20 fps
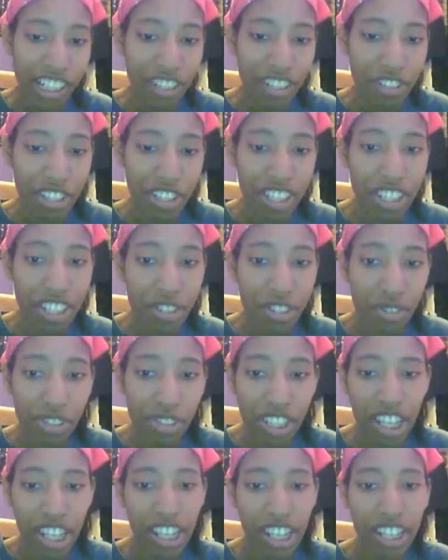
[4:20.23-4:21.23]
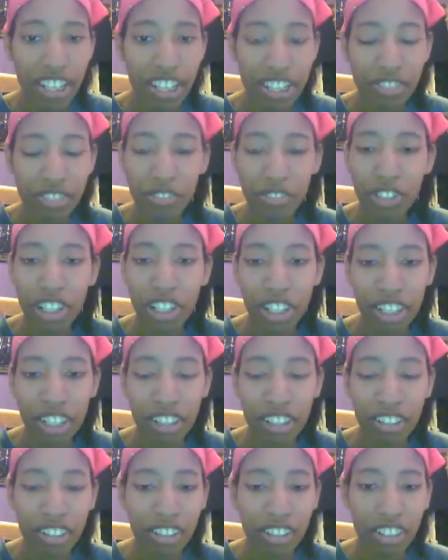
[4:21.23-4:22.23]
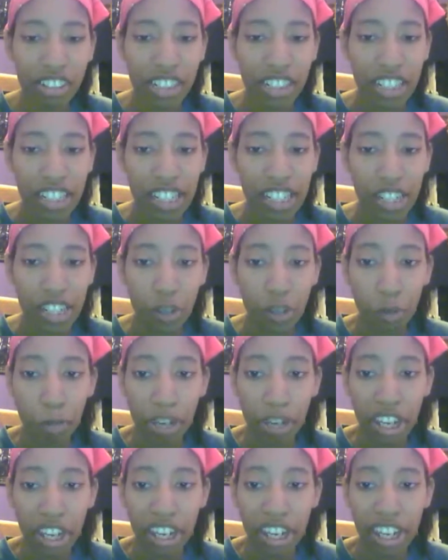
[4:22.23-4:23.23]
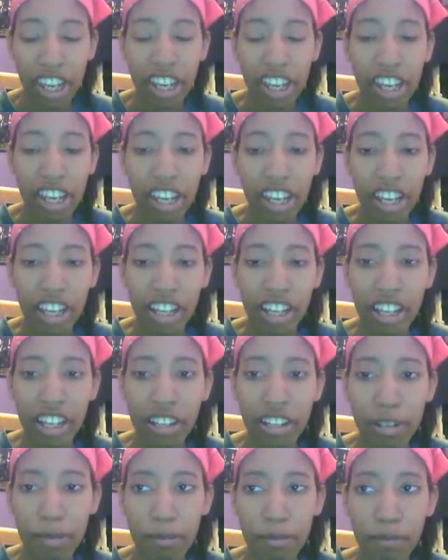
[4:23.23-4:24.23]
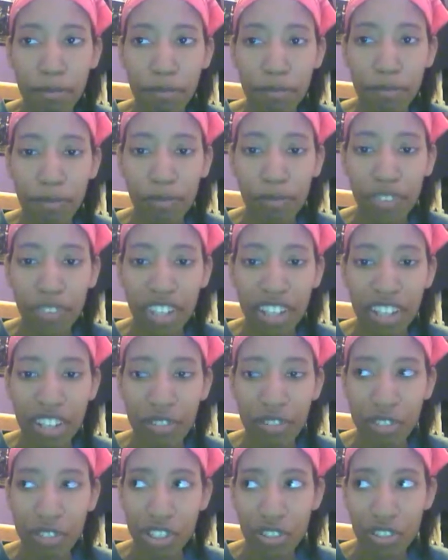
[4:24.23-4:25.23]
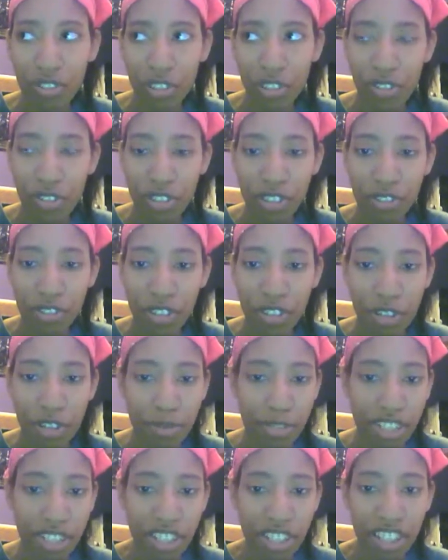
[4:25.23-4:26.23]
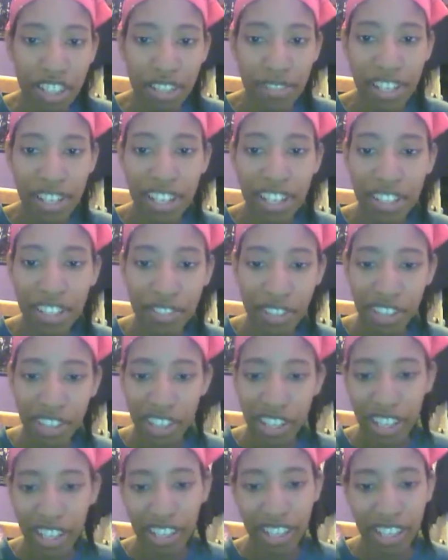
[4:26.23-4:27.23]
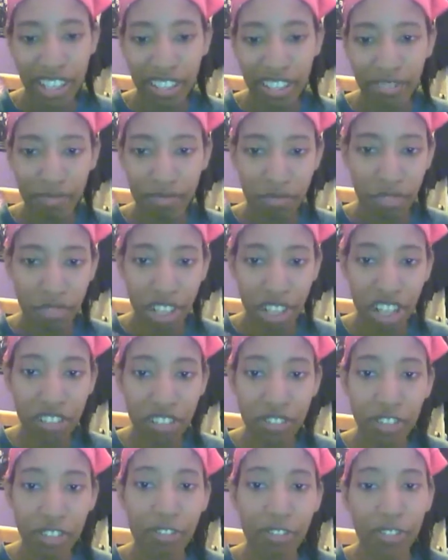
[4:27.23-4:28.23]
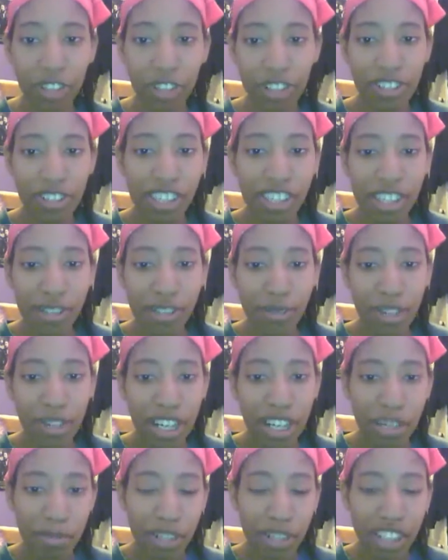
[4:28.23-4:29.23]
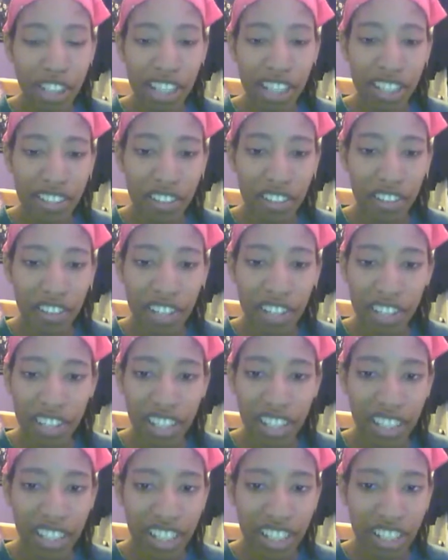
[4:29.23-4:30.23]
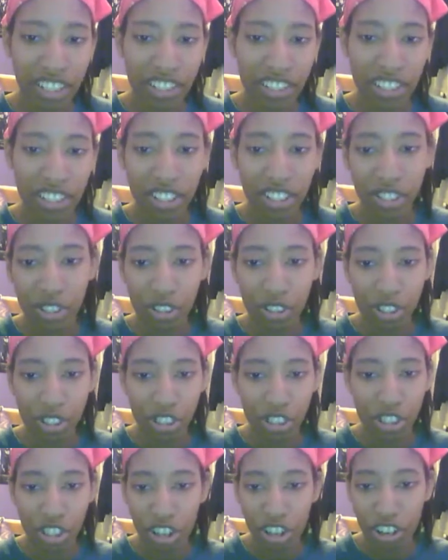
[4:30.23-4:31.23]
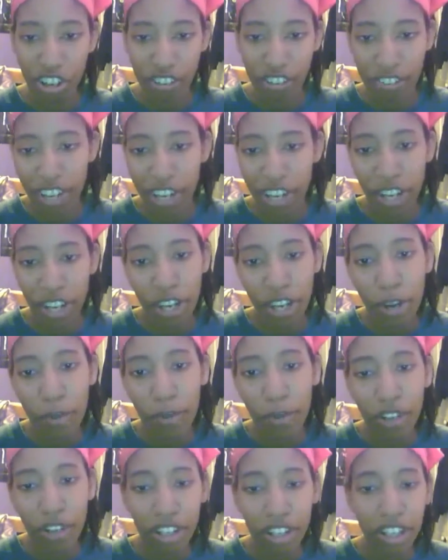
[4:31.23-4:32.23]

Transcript: It was interesting and different and bloody. I've watched a few of his films, and he's very kind of diverse in a way, but he still has that signature shock value.